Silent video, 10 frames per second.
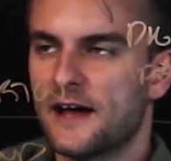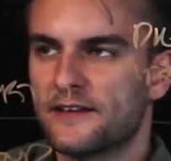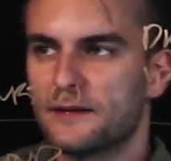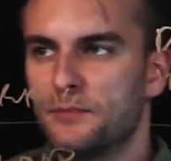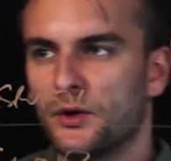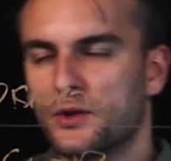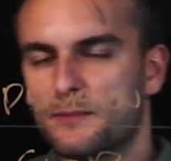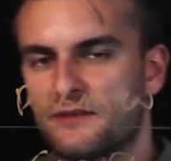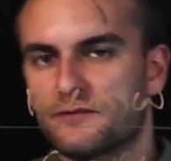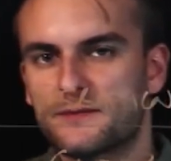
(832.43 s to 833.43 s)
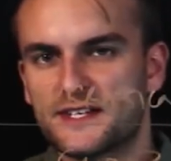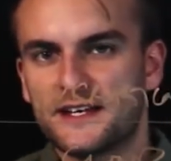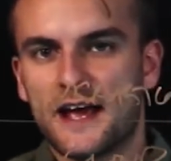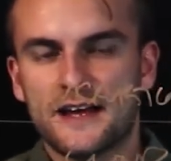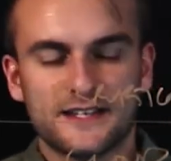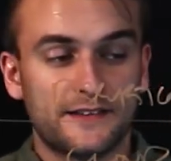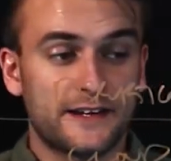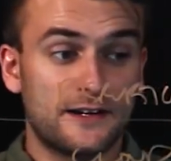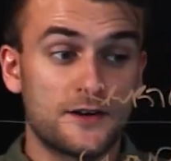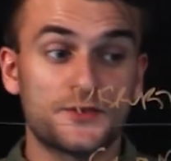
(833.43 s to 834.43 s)
They can pull them in from CAs, and they
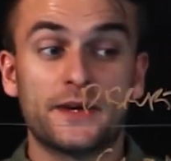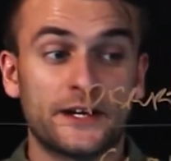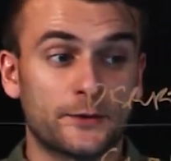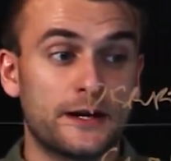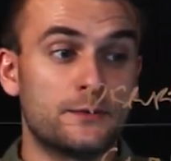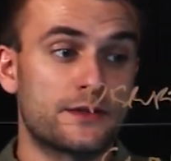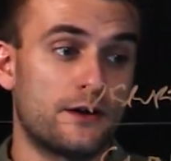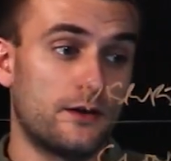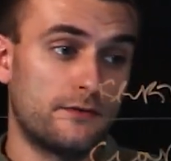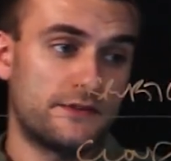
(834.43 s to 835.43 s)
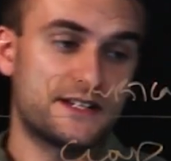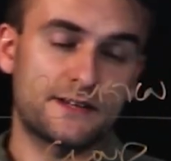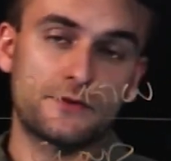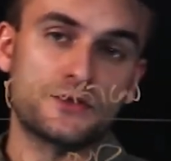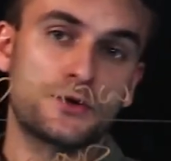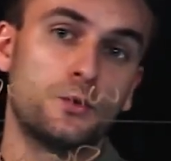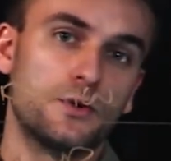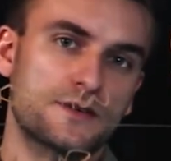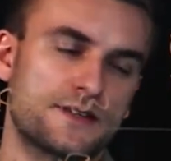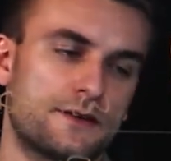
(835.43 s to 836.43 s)
can also integrate with all of these different
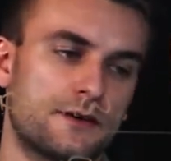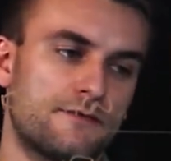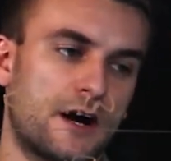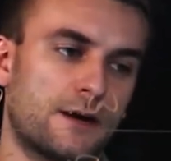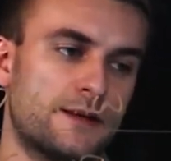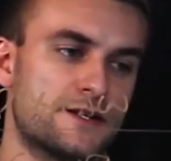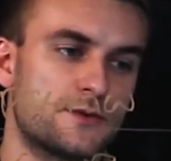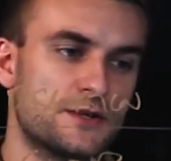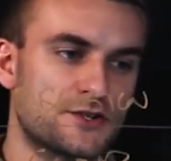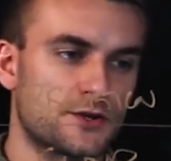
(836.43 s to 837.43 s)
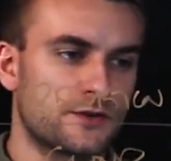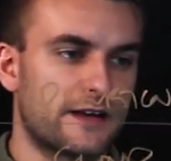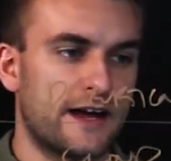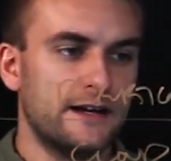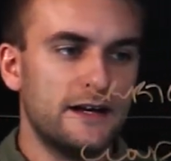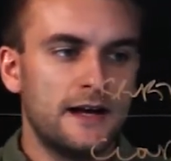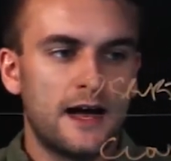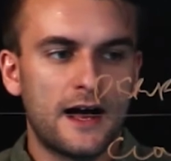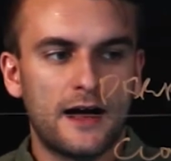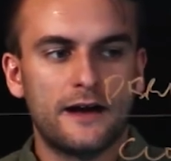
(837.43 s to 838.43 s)
tools in their environment to ensure that
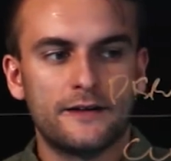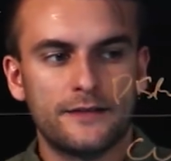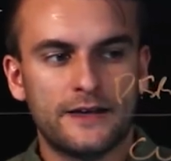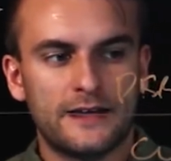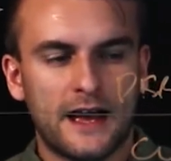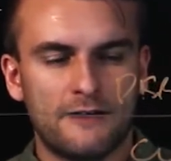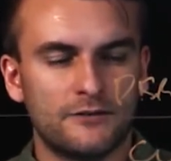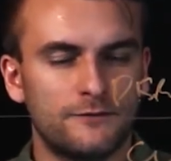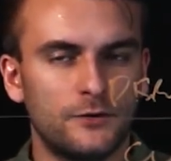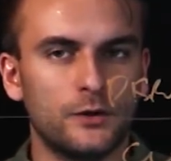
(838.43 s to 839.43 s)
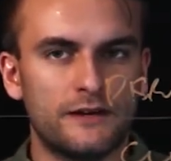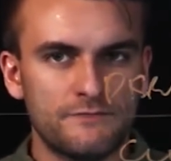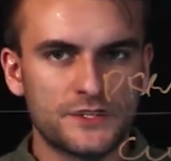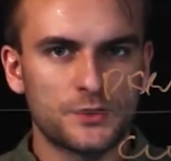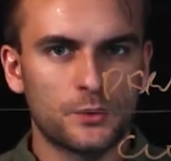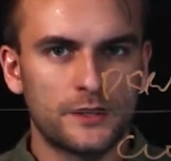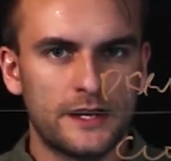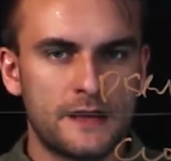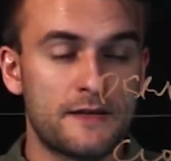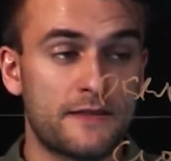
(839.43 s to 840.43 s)
they have a full
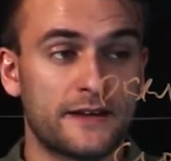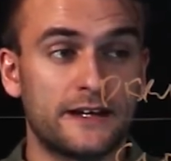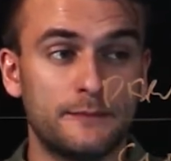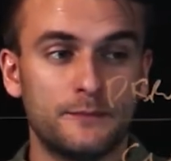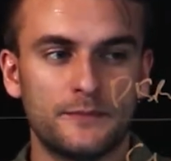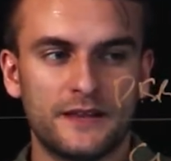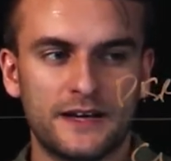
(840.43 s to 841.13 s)
inventory and that they can